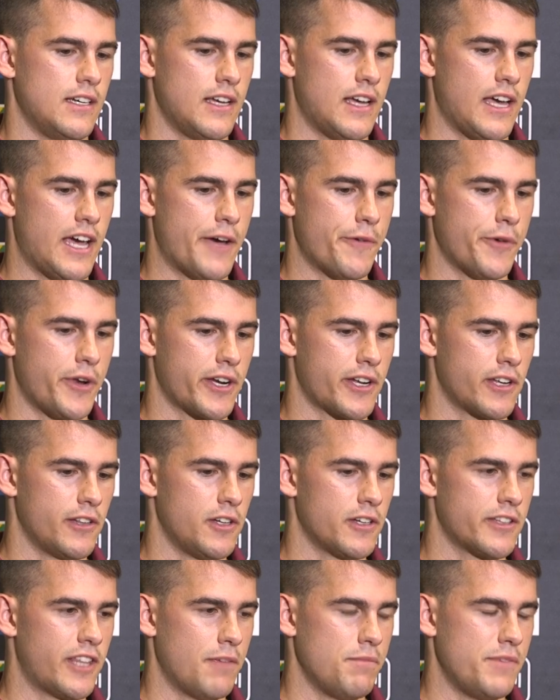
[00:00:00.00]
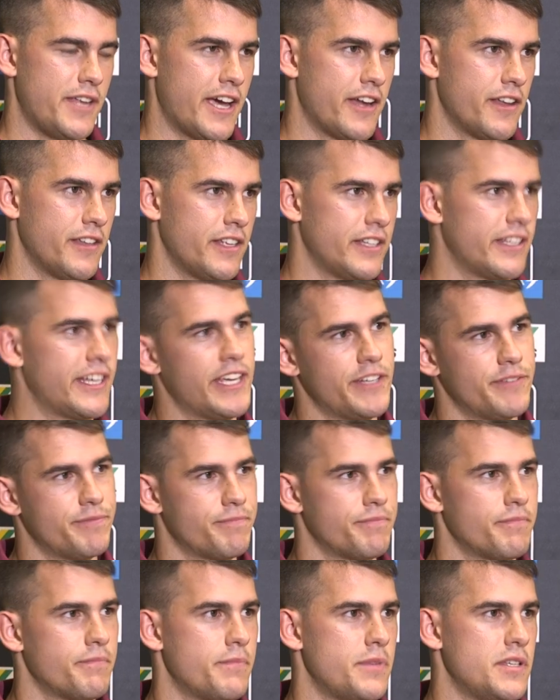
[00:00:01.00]
when I can lock them down and then get
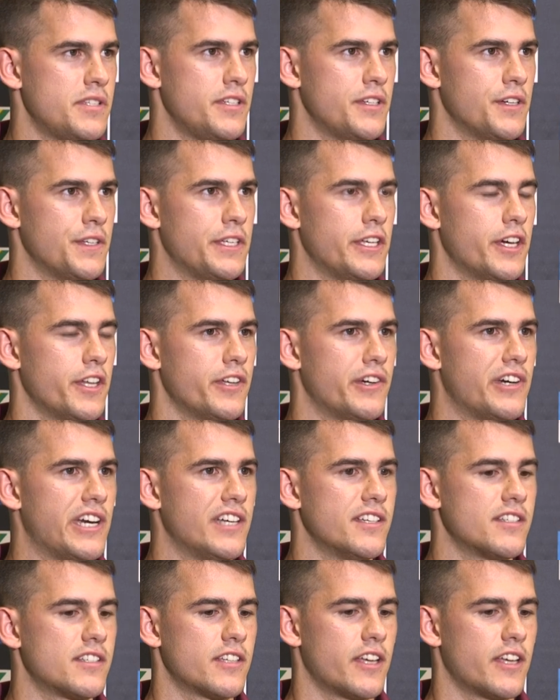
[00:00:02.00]
busy on the other end.